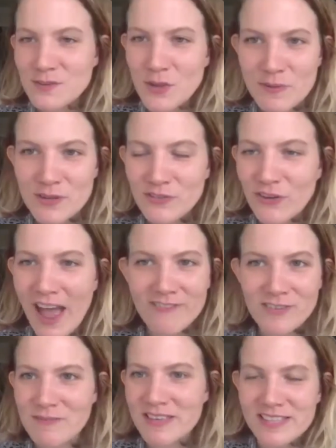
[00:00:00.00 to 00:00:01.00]
so much for
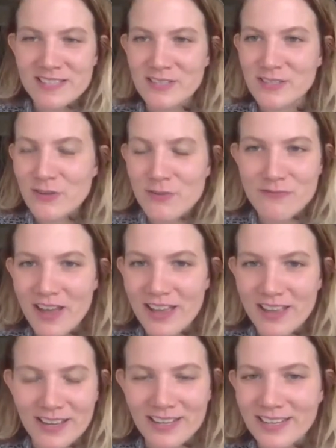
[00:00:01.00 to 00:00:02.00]
having me this is so
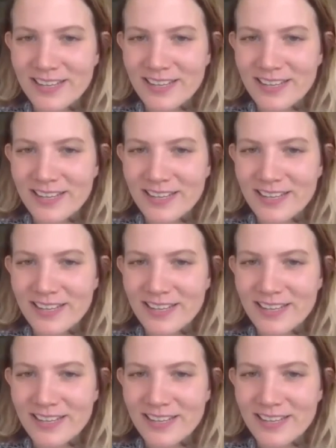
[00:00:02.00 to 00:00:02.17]
fun